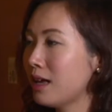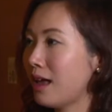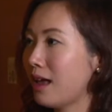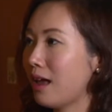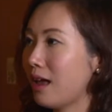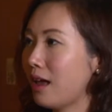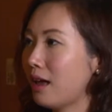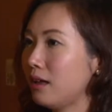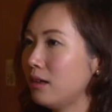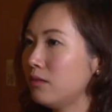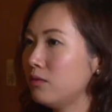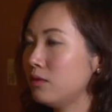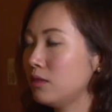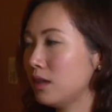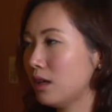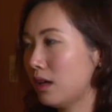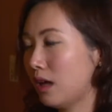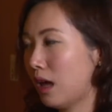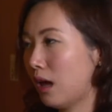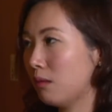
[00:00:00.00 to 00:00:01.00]

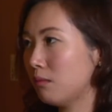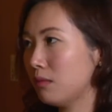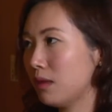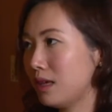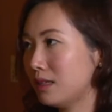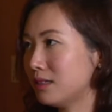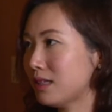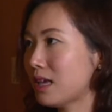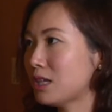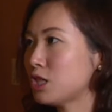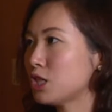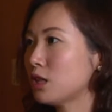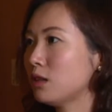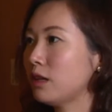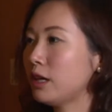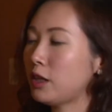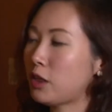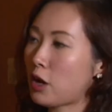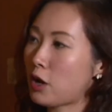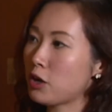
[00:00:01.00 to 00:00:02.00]
and
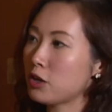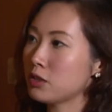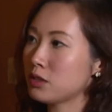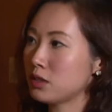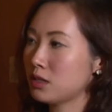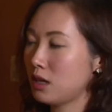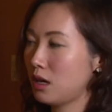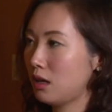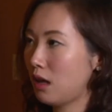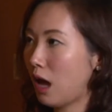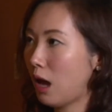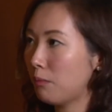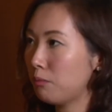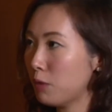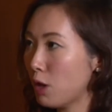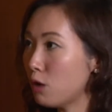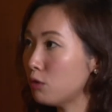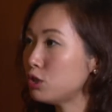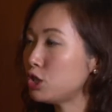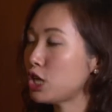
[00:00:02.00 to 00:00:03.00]
essentially there's
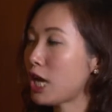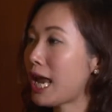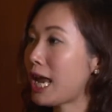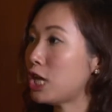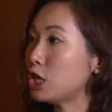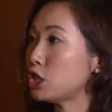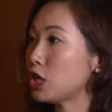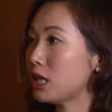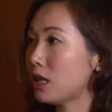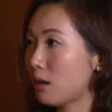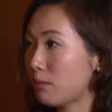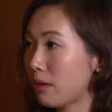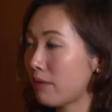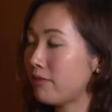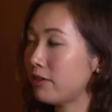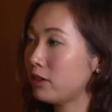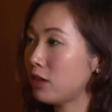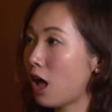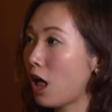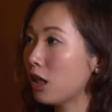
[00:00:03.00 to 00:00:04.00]
no change in our
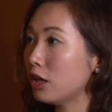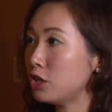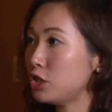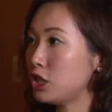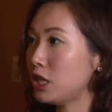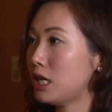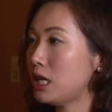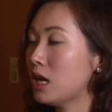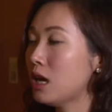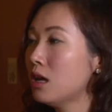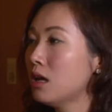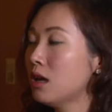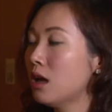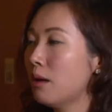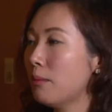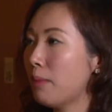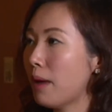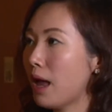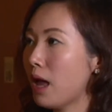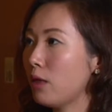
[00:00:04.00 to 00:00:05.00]
methodology,
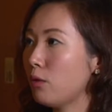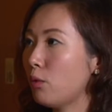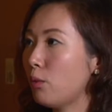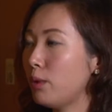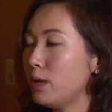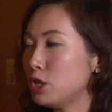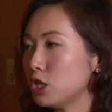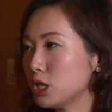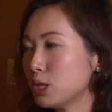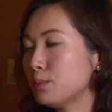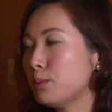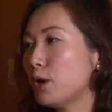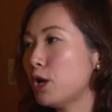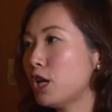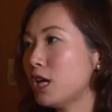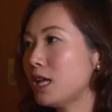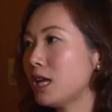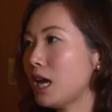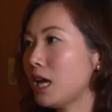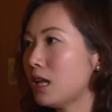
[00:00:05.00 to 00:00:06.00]
but we just put
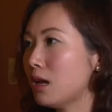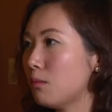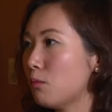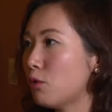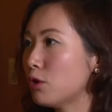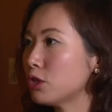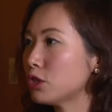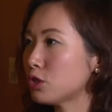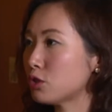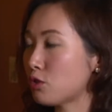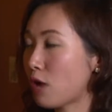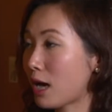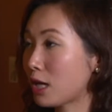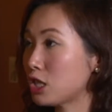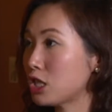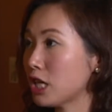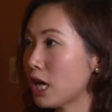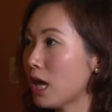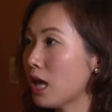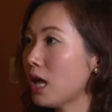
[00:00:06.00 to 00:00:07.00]
it in a more
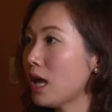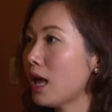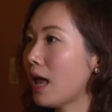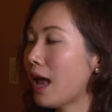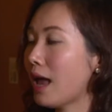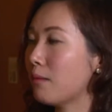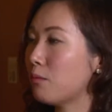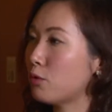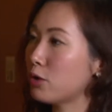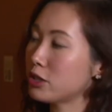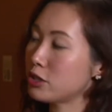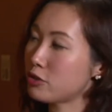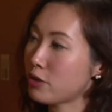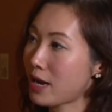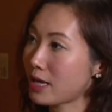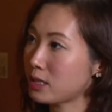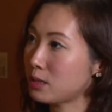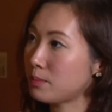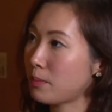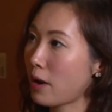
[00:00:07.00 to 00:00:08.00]
structured and more
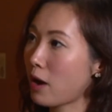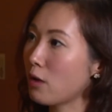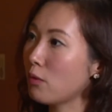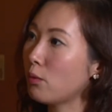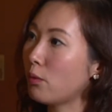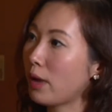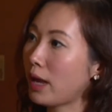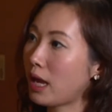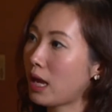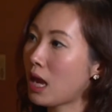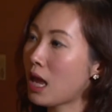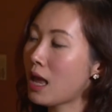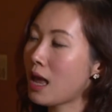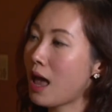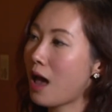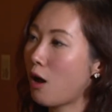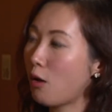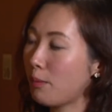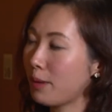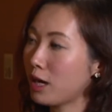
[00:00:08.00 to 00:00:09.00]
transparent way,
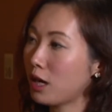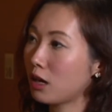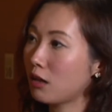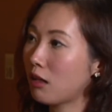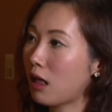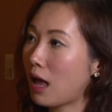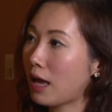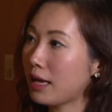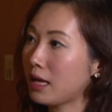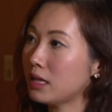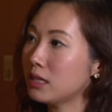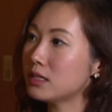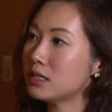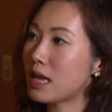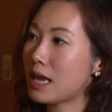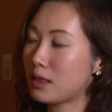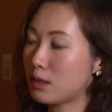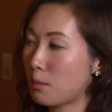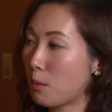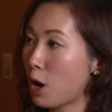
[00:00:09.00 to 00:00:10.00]
helping our clients
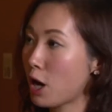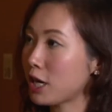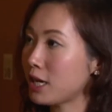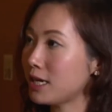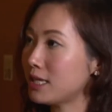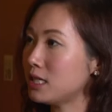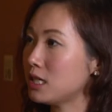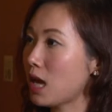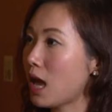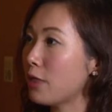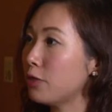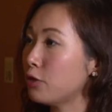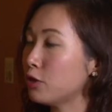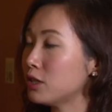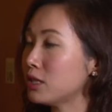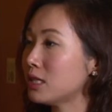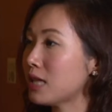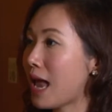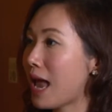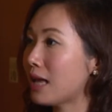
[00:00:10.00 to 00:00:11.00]
and the market to
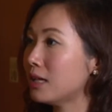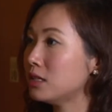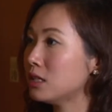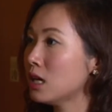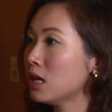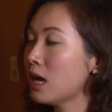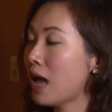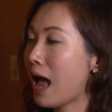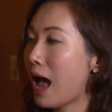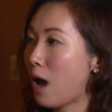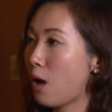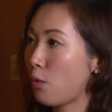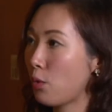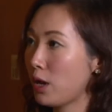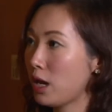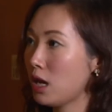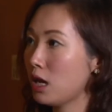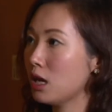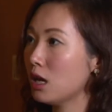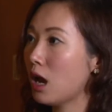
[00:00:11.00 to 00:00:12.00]
understand how
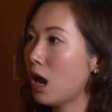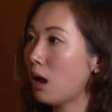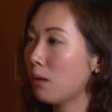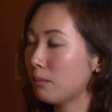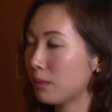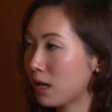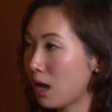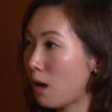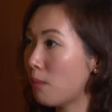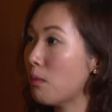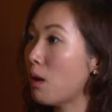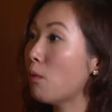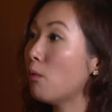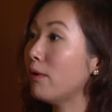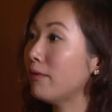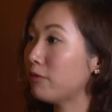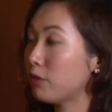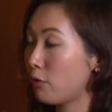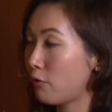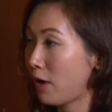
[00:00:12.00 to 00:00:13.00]
we come up
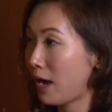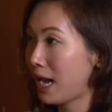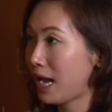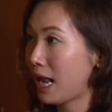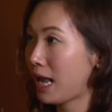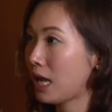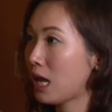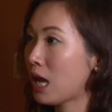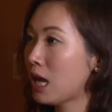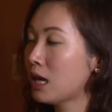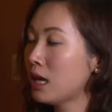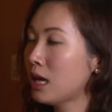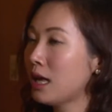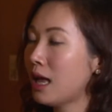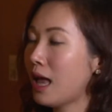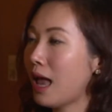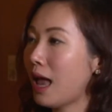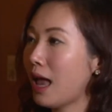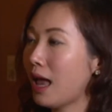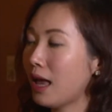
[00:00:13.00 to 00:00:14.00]
with the rating.
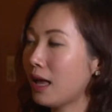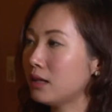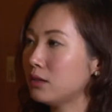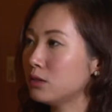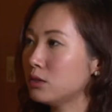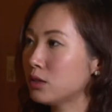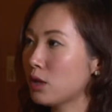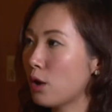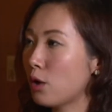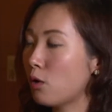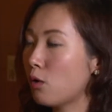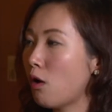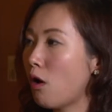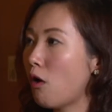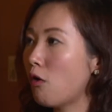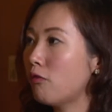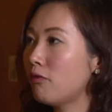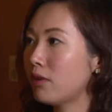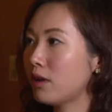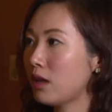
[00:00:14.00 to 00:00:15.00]
And so
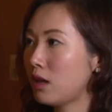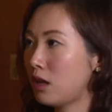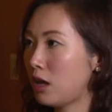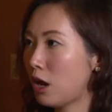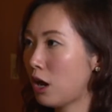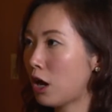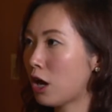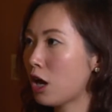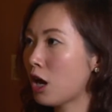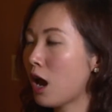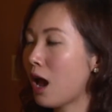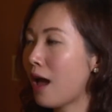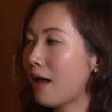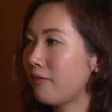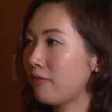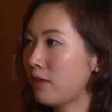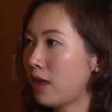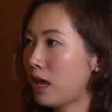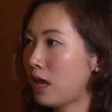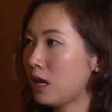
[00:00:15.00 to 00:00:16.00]
over the year, I
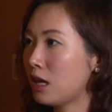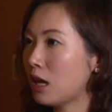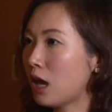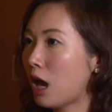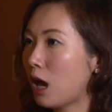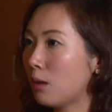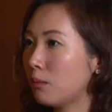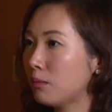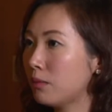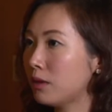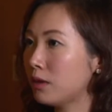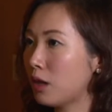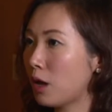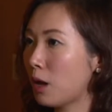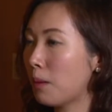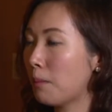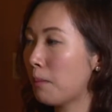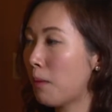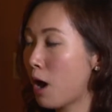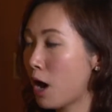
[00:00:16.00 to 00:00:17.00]
think
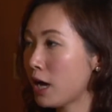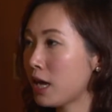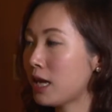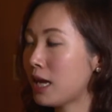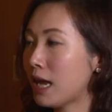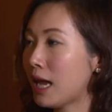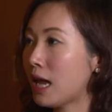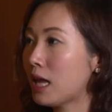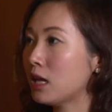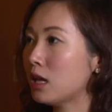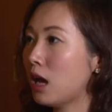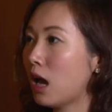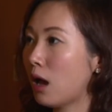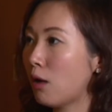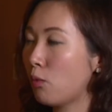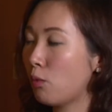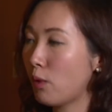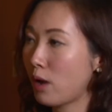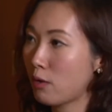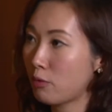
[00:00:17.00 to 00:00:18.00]
the market
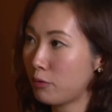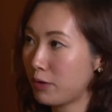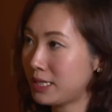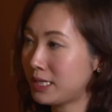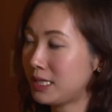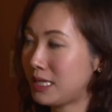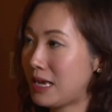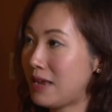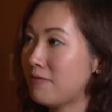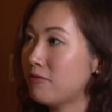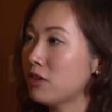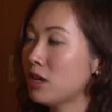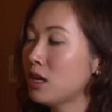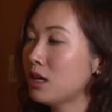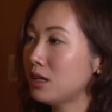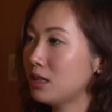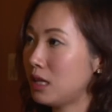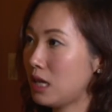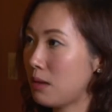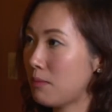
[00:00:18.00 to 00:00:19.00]
well received
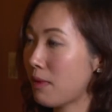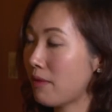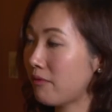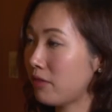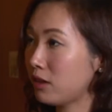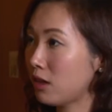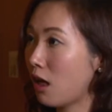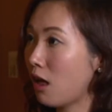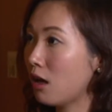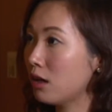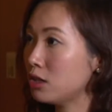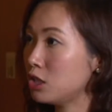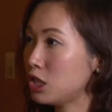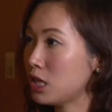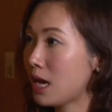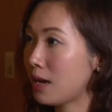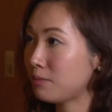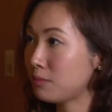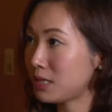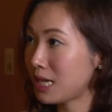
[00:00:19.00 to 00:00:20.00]
the methodology
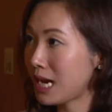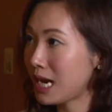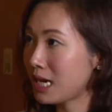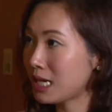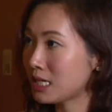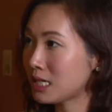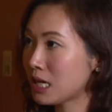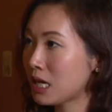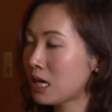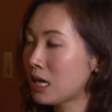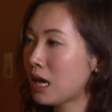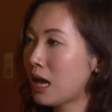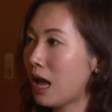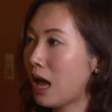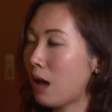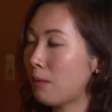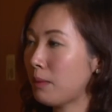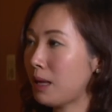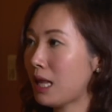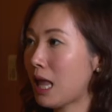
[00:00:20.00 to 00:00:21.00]
update.
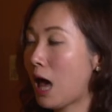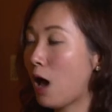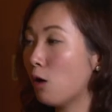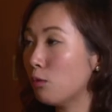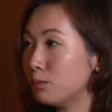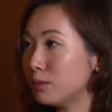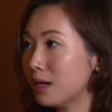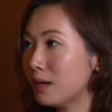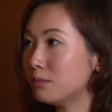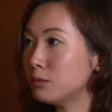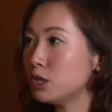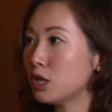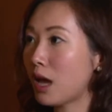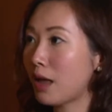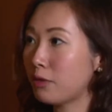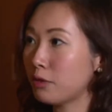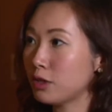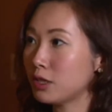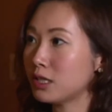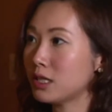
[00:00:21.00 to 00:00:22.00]
It helped them to
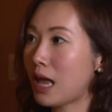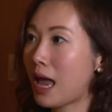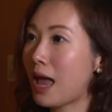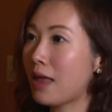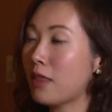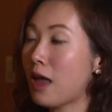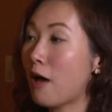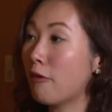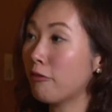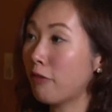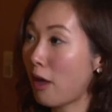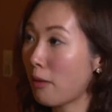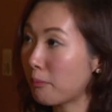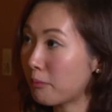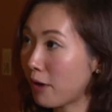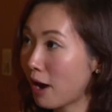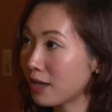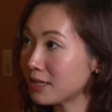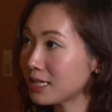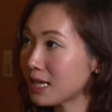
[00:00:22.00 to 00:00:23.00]
understand our thought
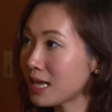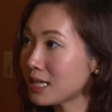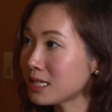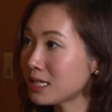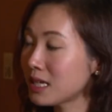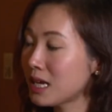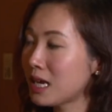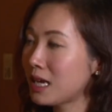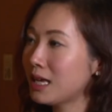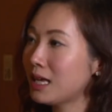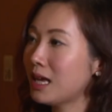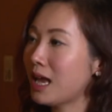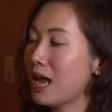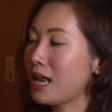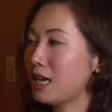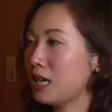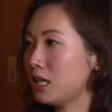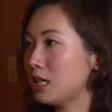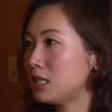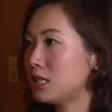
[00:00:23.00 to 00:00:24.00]
process.
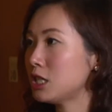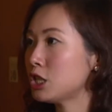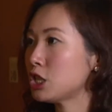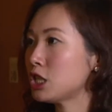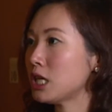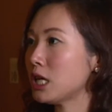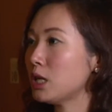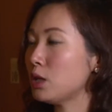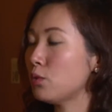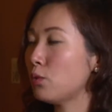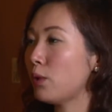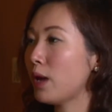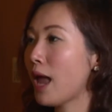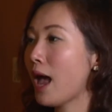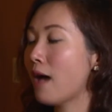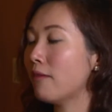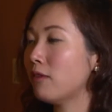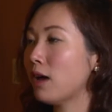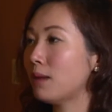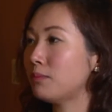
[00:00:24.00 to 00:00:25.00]
And in addition, we
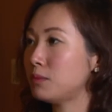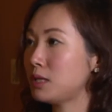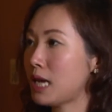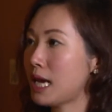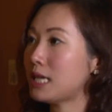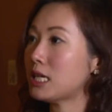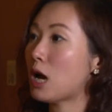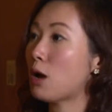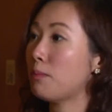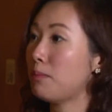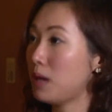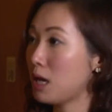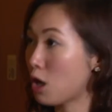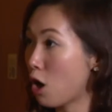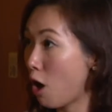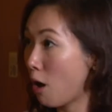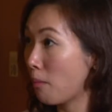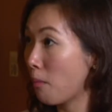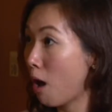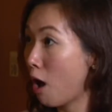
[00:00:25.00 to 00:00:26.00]
have updated our
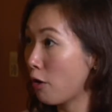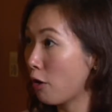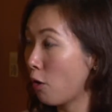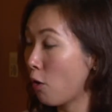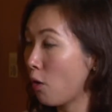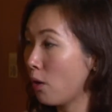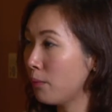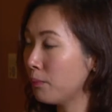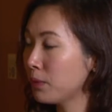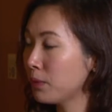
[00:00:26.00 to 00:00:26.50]
BCAR model.